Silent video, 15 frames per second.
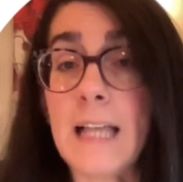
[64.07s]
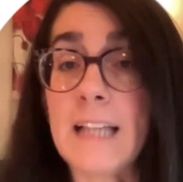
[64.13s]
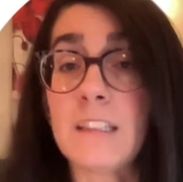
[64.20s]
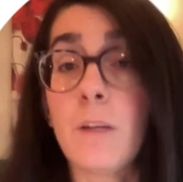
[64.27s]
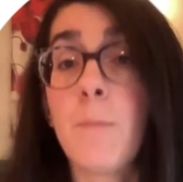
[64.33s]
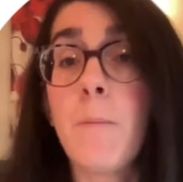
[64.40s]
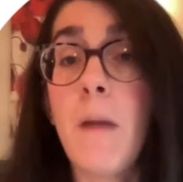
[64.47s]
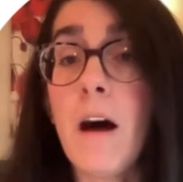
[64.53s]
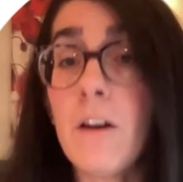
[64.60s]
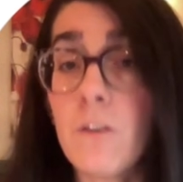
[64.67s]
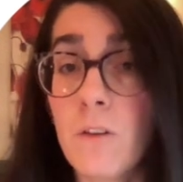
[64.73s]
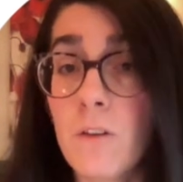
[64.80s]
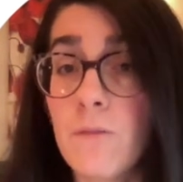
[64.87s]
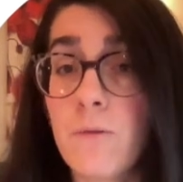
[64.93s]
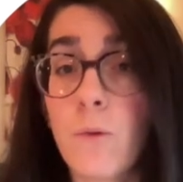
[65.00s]
as a
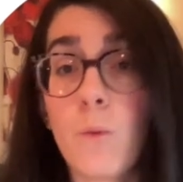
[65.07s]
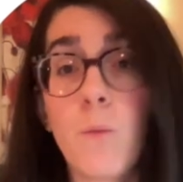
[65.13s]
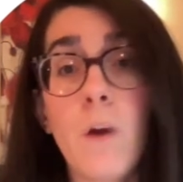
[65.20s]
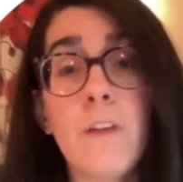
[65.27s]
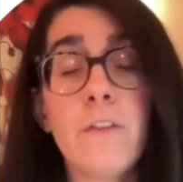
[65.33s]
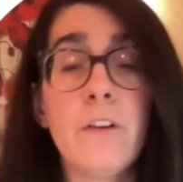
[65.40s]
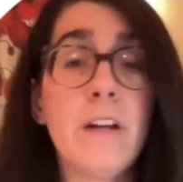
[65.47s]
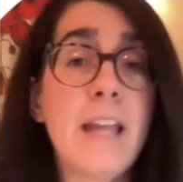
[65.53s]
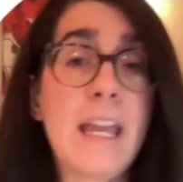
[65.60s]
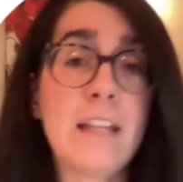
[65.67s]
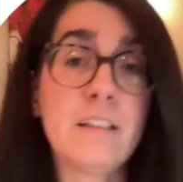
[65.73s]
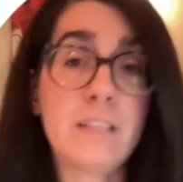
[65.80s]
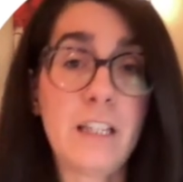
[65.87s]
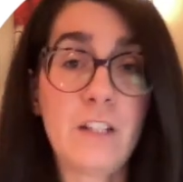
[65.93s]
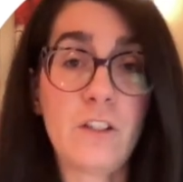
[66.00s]
model model for what their
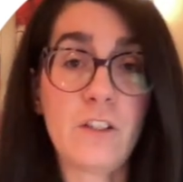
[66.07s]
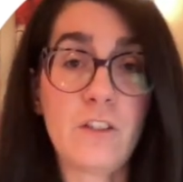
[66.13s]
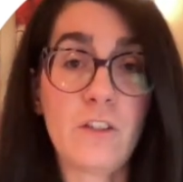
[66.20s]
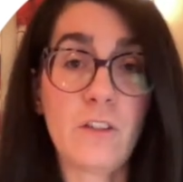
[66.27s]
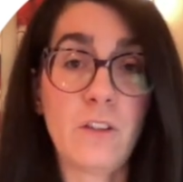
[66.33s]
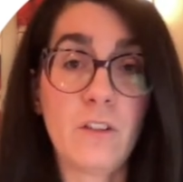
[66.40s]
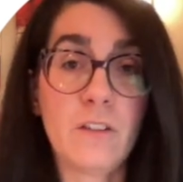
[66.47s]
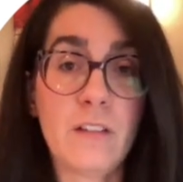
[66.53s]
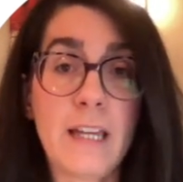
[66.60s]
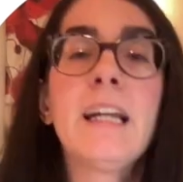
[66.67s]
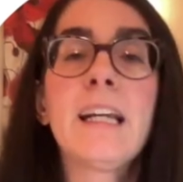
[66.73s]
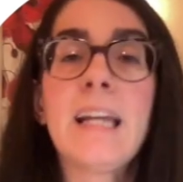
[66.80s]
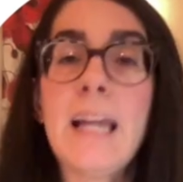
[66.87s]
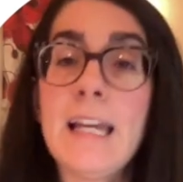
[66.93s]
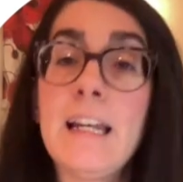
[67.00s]
annotation should look
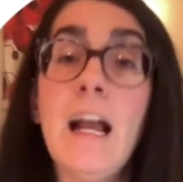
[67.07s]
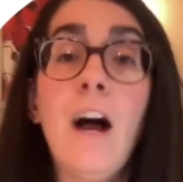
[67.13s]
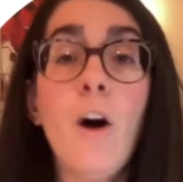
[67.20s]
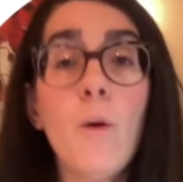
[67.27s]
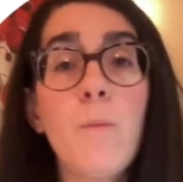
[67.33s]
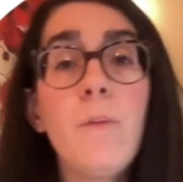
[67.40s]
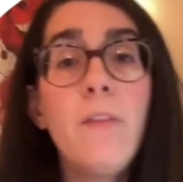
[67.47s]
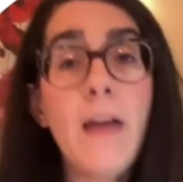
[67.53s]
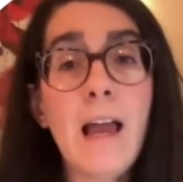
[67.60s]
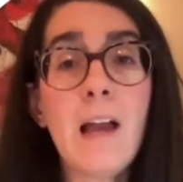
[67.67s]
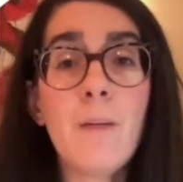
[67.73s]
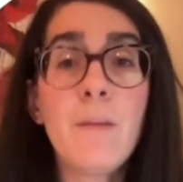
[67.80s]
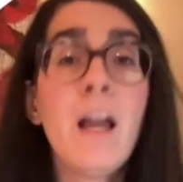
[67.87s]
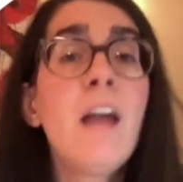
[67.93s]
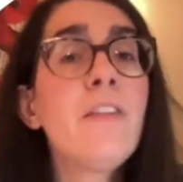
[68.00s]
like can help
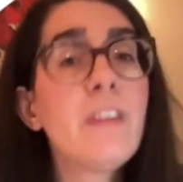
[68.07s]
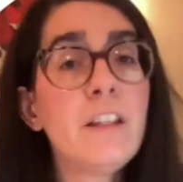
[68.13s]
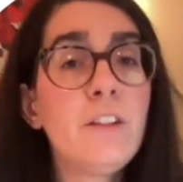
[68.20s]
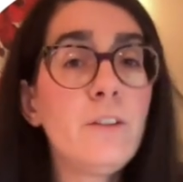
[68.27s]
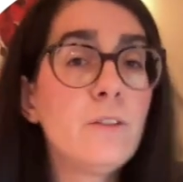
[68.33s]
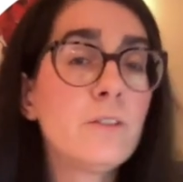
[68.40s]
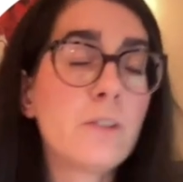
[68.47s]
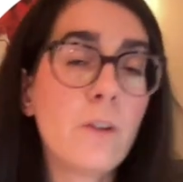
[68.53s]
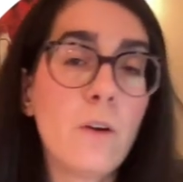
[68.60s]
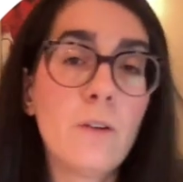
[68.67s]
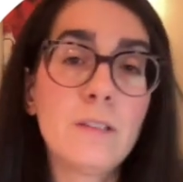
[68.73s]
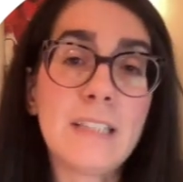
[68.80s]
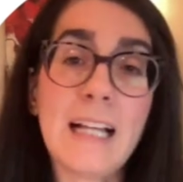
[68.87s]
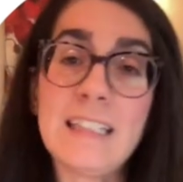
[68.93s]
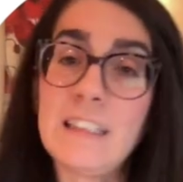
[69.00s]
them then use
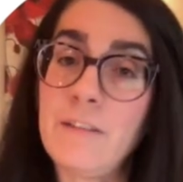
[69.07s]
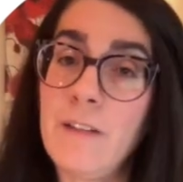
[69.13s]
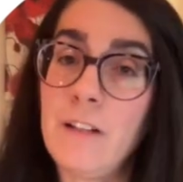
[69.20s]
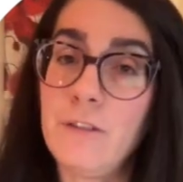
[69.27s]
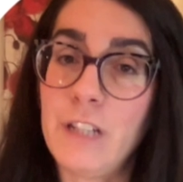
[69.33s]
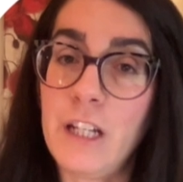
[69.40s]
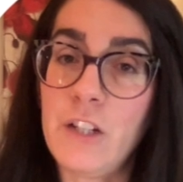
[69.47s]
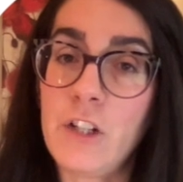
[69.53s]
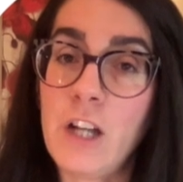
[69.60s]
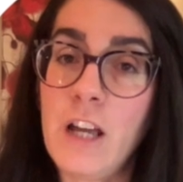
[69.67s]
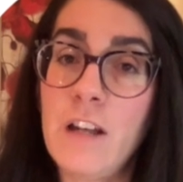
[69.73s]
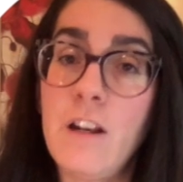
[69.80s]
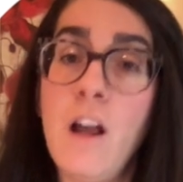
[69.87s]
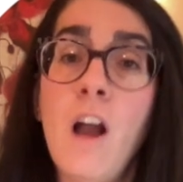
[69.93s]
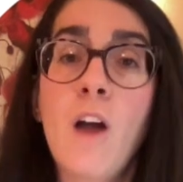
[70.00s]
those as a
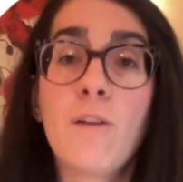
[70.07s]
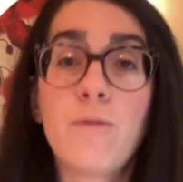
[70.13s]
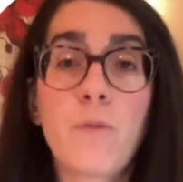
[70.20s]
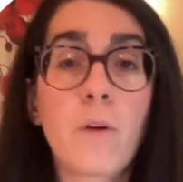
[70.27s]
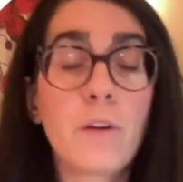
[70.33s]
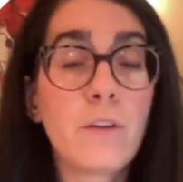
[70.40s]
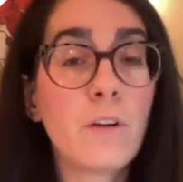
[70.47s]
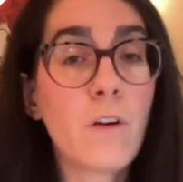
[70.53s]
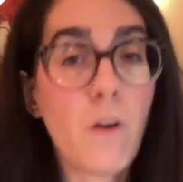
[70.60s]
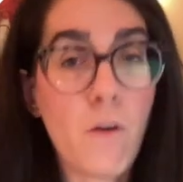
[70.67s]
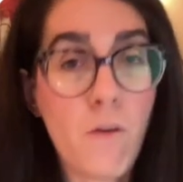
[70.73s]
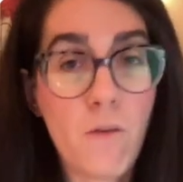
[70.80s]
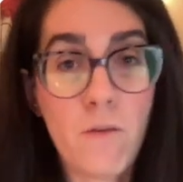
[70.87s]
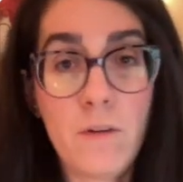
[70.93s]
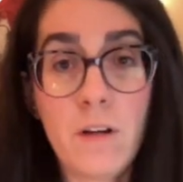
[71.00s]
foundation for their
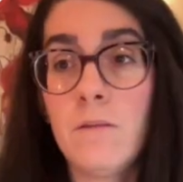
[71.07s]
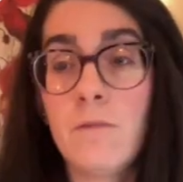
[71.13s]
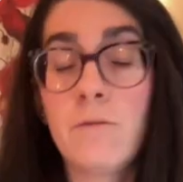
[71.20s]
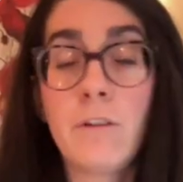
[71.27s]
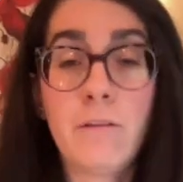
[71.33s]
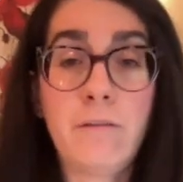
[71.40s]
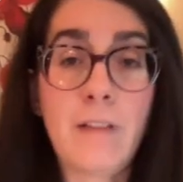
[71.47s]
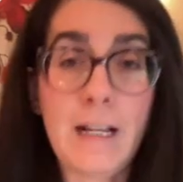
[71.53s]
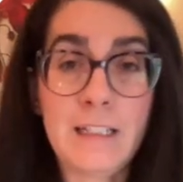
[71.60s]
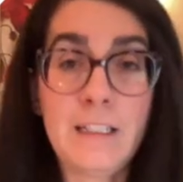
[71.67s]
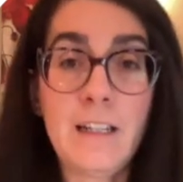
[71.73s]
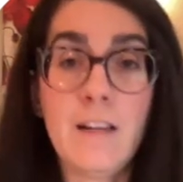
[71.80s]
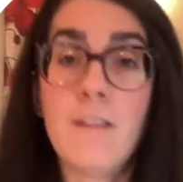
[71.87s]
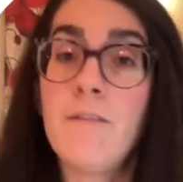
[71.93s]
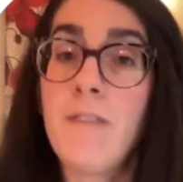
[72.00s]
own
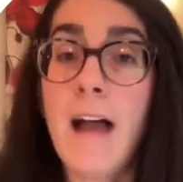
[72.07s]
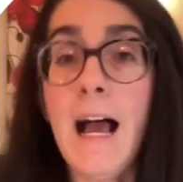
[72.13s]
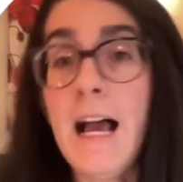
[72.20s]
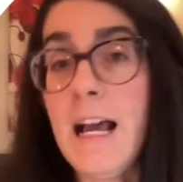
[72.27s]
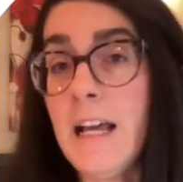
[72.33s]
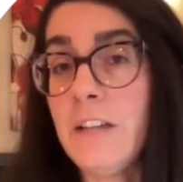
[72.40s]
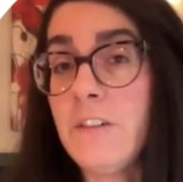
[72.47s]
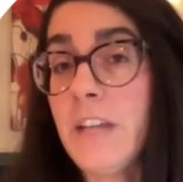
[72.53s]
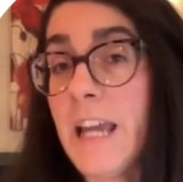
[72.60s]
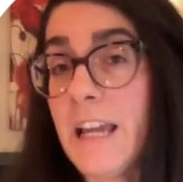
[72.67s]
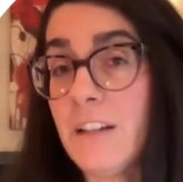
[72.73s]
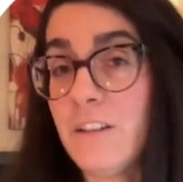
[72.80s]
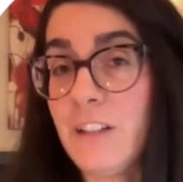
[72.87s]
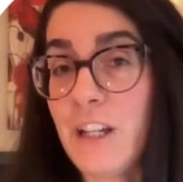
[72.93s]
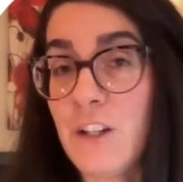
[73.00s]
reflective and
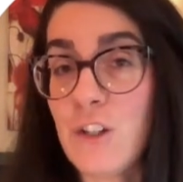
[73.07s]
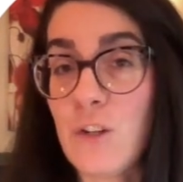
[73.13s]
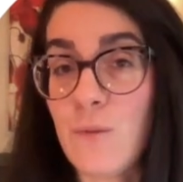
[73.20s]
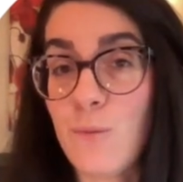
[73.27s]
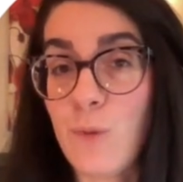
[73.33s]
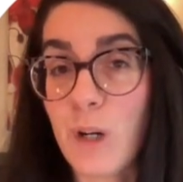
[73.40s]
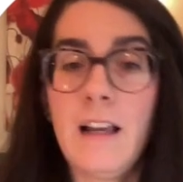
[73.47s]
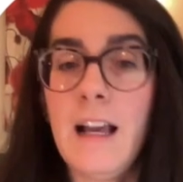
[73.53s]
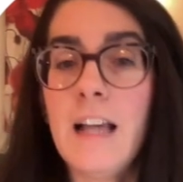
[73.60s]
annotation work.